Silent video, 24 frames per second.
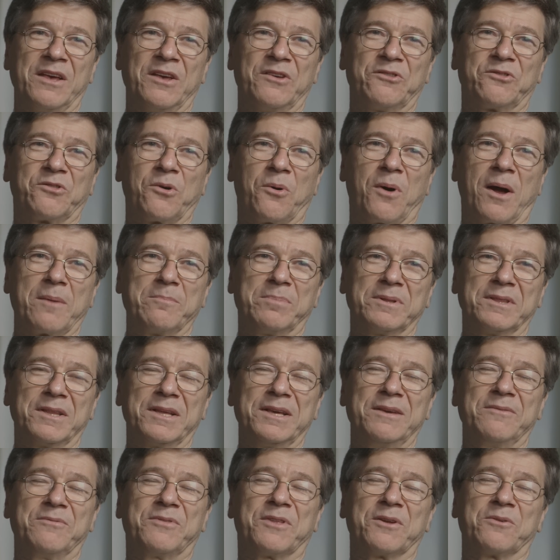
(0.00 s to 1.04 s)
So I
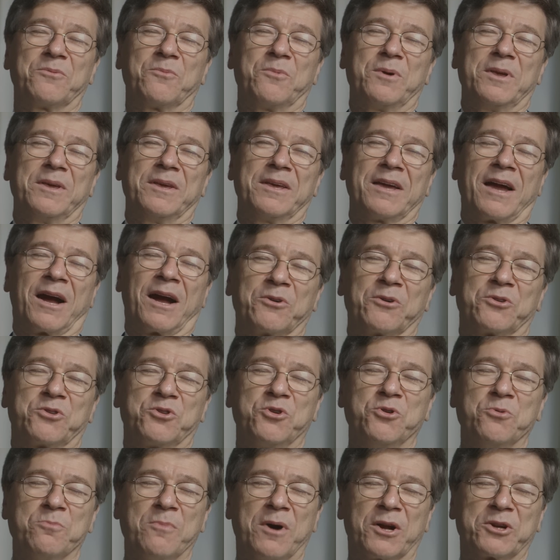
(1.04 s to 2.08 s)
believe that we
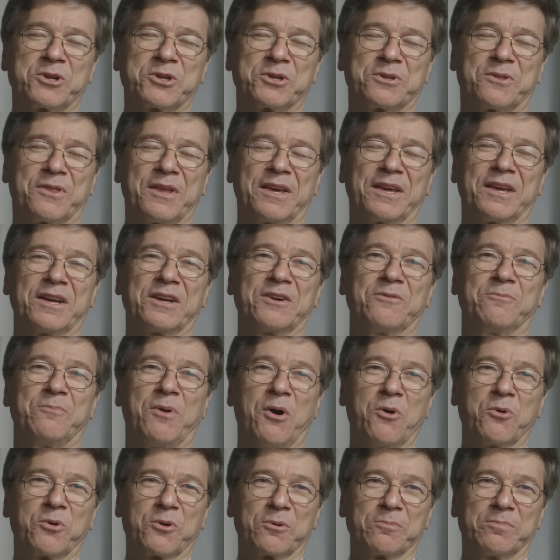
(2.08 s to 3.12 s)
too much thinking of
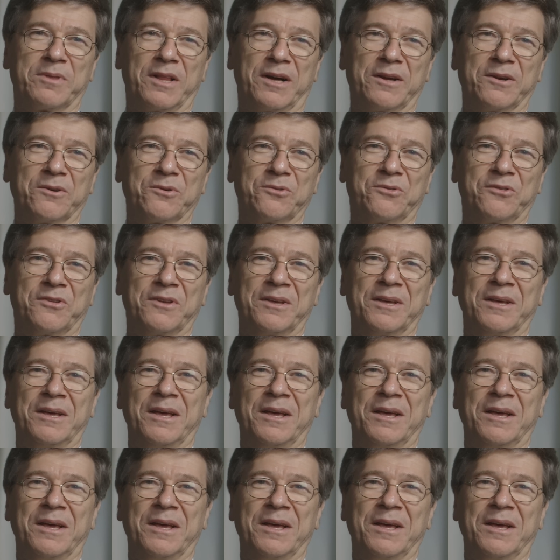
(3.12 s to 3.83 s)
poker players,